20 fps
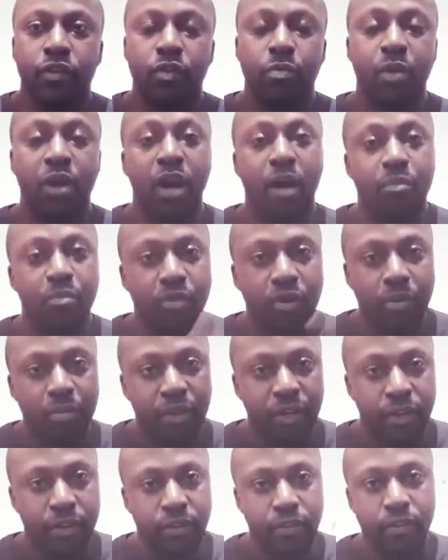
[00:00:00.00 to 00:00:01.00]
become
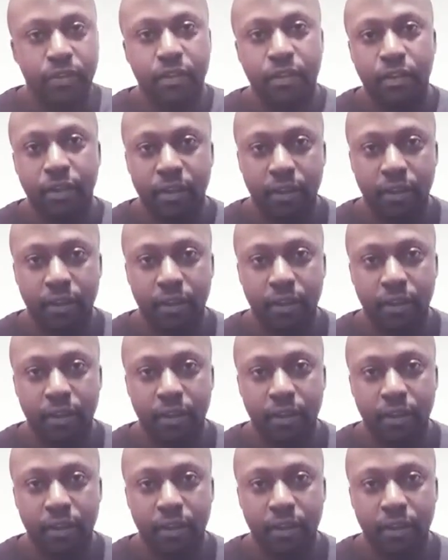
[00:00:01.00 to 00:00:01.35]
prominent